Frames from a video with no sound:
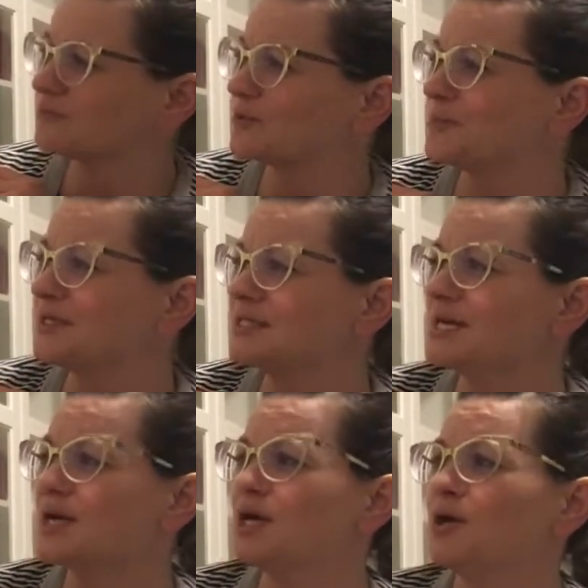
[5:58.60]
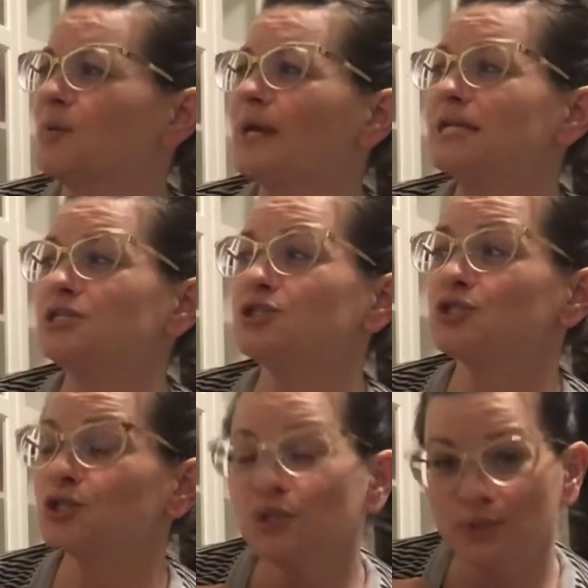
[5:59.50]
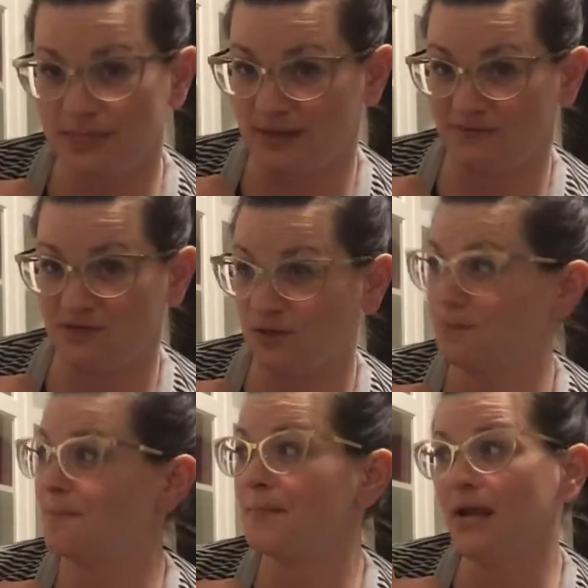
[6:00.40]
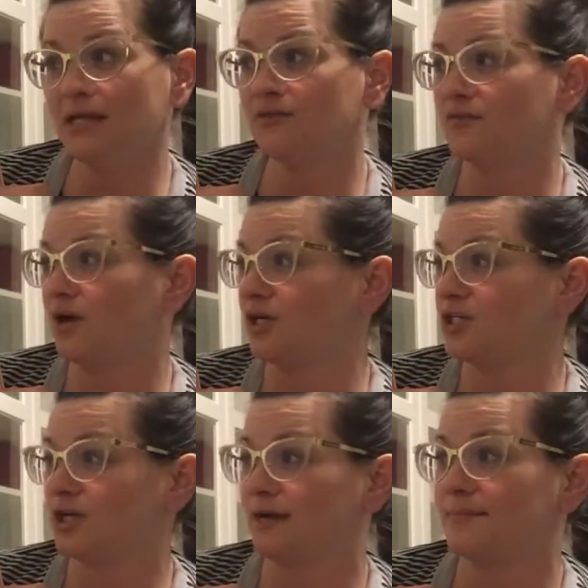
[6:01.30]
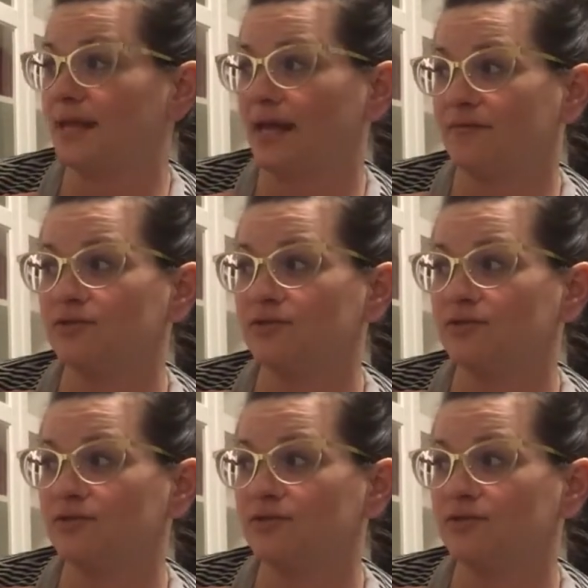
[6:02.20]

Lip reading: Rupert. We do love you, but you've got to try and behave